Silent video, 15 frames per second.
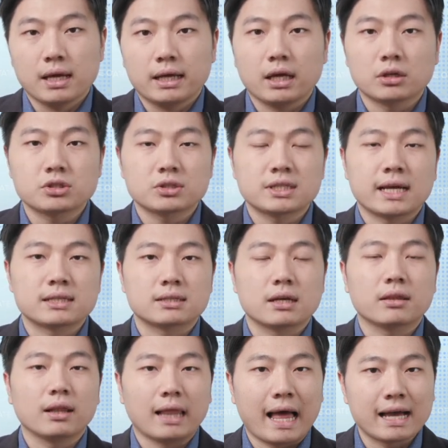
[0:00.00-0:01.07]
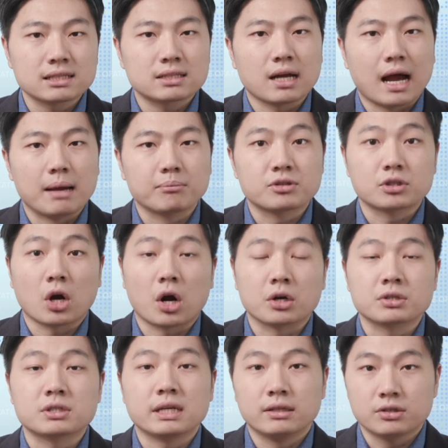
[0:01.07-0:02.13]
He also says the last time,
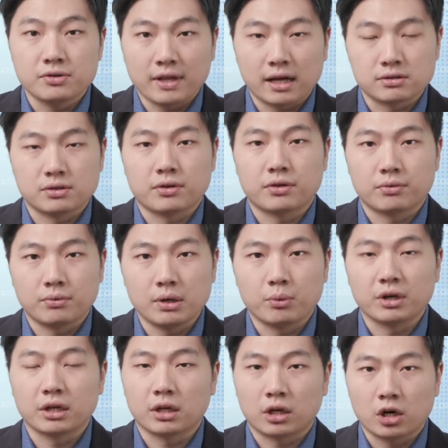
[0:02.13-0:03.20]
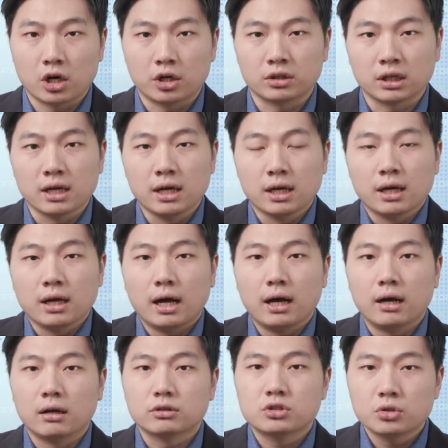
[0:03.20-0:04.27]
SARS, in 2003, when it occurred,
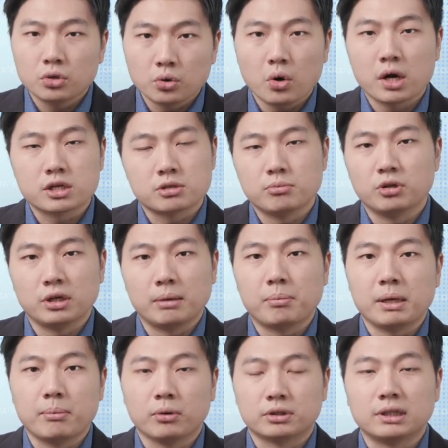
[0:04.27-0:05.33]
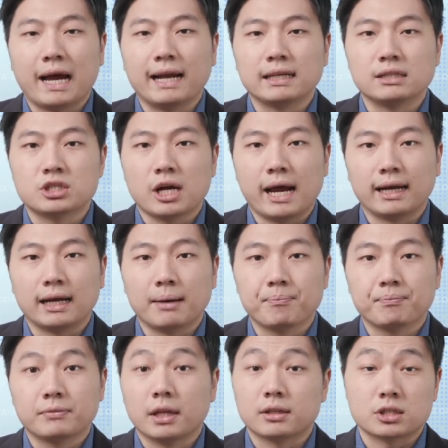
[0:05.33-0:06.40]
200 million people died in China.
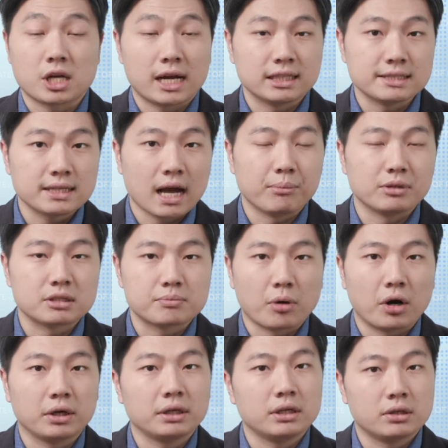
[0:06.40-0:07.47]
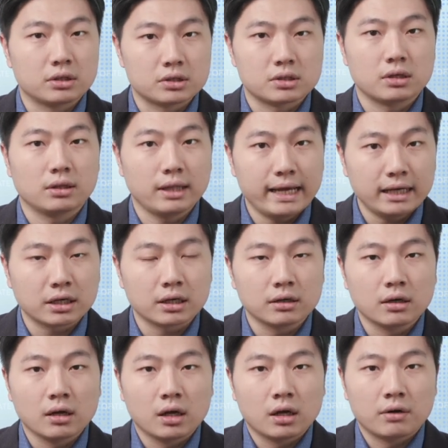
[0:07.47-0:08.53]
Now, the Chinese Communist Party years later
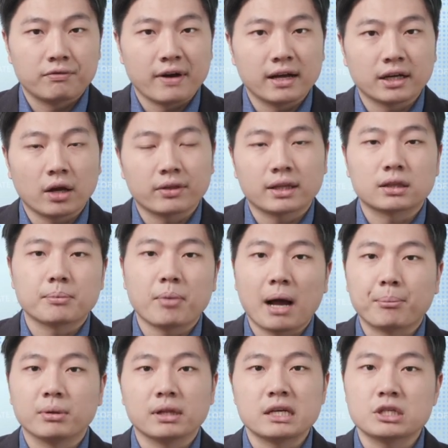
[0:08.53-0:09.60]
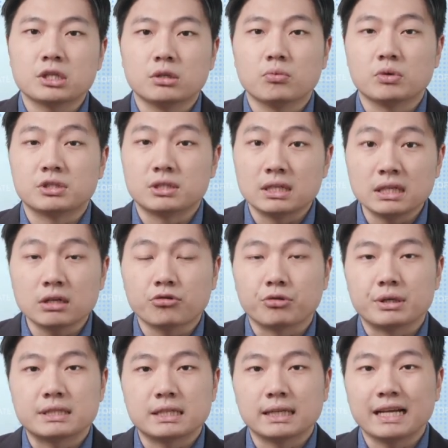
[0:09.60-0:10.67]
found out that the population was
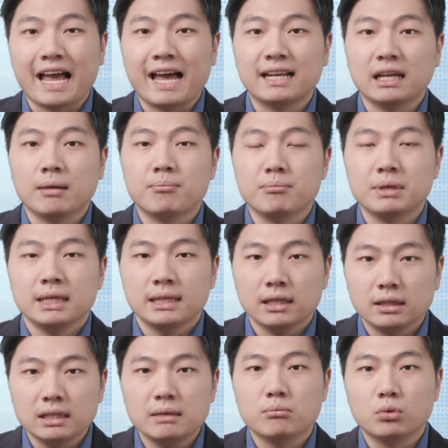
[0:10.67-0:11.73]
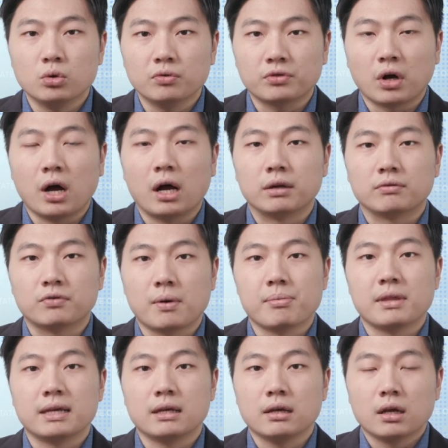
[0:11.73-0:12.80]
decreasing and immediately moved on from
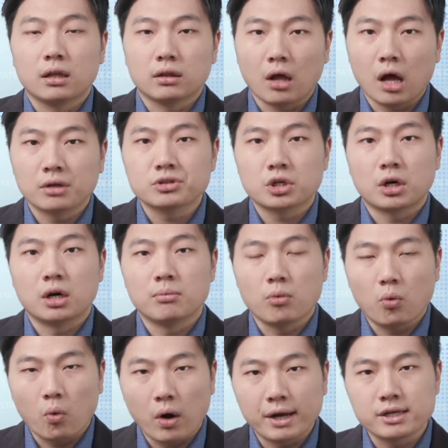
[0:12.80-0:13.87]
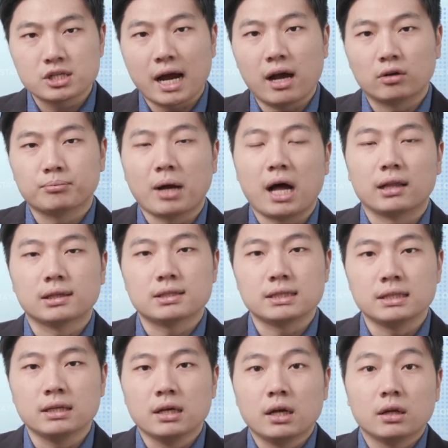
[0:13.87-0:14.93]
the long-term one-child
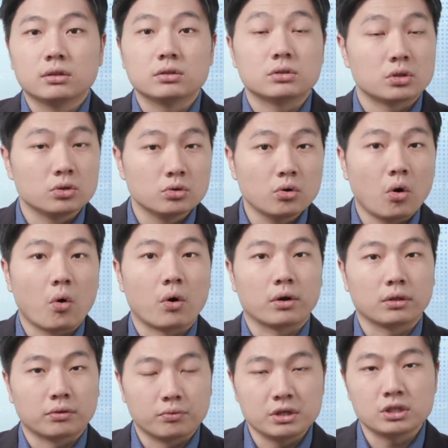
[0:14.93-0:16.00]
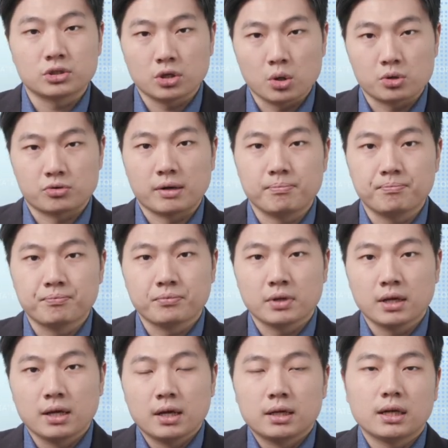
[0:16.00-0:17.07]
policy to 2 or 3 children.
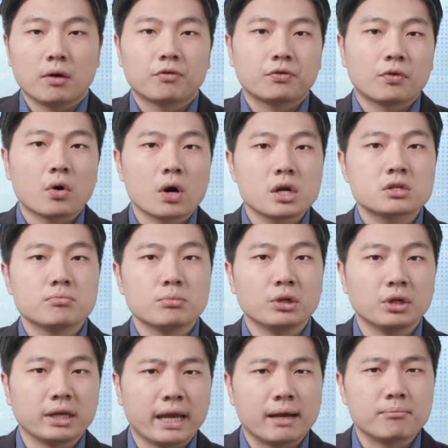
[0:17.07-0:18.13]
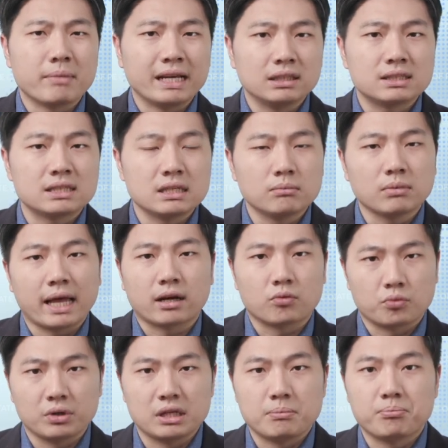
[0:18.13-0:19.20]
Now, 400 million may seem like a
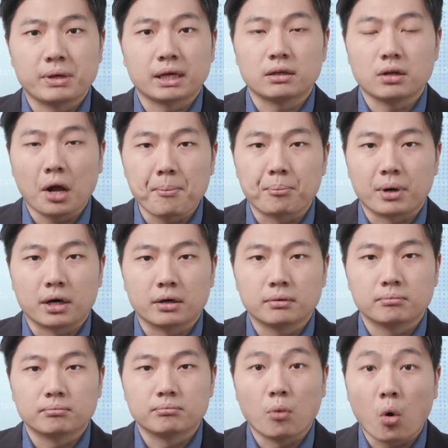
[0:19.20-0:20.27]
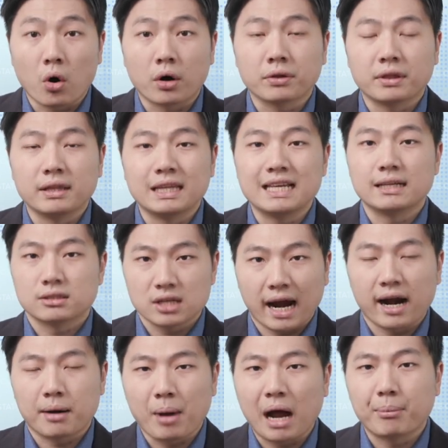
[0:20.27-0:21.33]
really big number, more than the
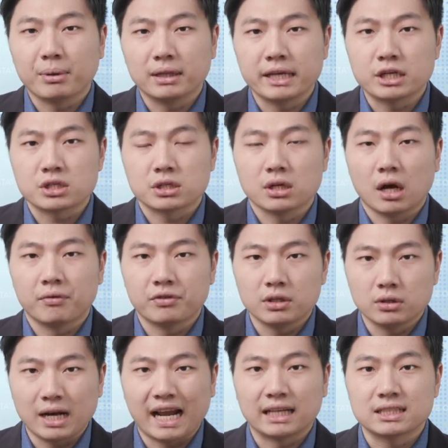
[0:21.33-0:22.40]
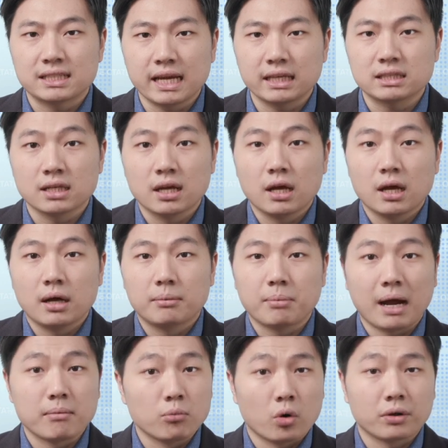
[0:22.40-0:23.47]
entire population of the United States
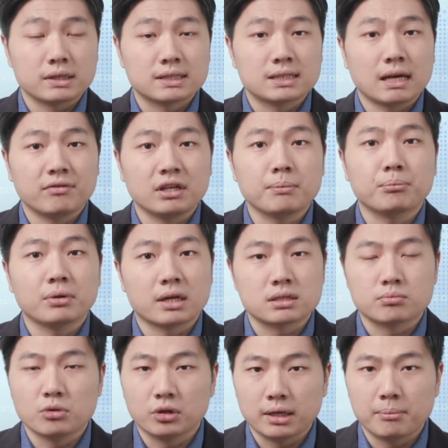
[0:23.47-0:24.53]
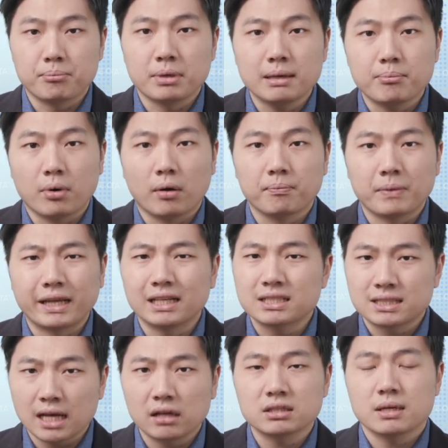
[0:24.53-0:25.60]
by more than 70+ million people. And it
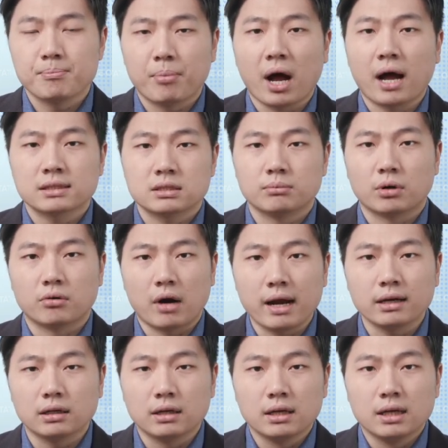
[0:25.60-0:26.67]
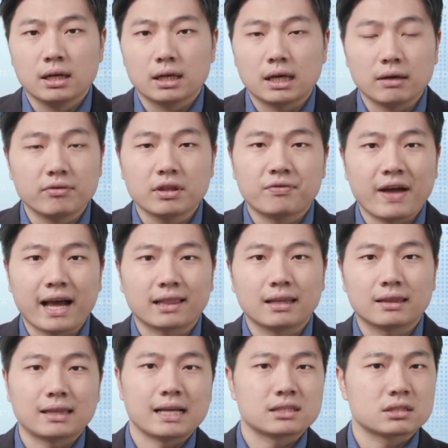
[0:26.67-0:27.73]
sounds impossible, right? Given the fact
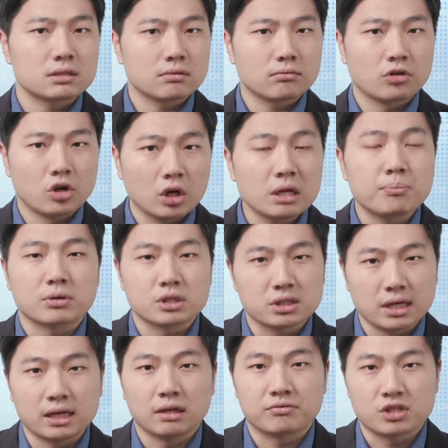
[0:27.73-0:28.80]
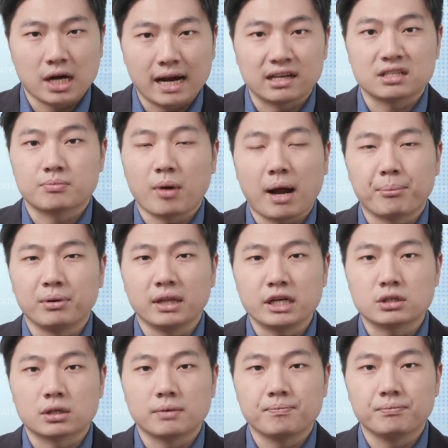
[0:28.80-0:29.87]
that that's 30% of China's population.